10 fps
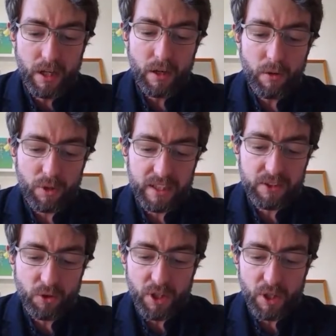What I
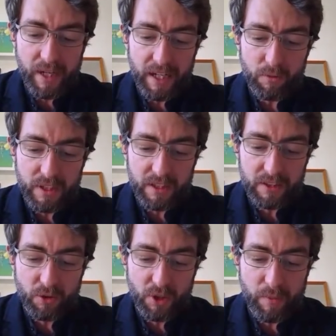talk about when I
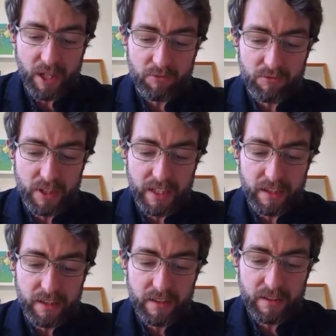talk about
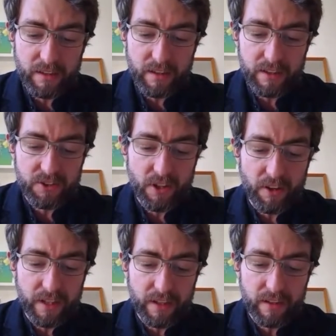running is
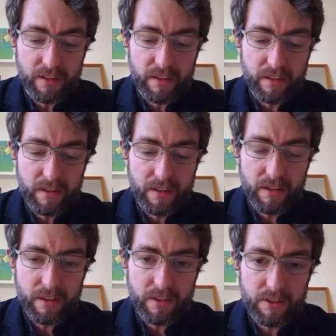nothing.
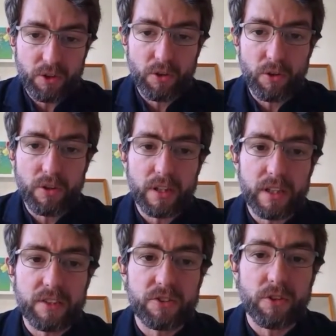Talk
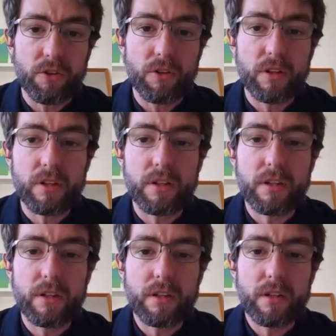is talk.
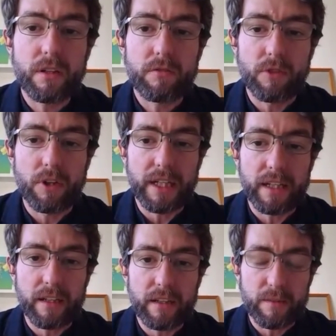
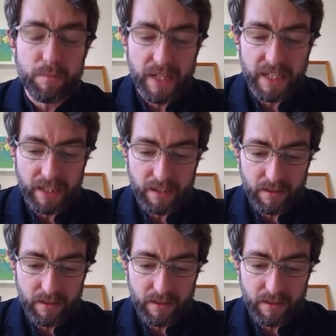Running is being.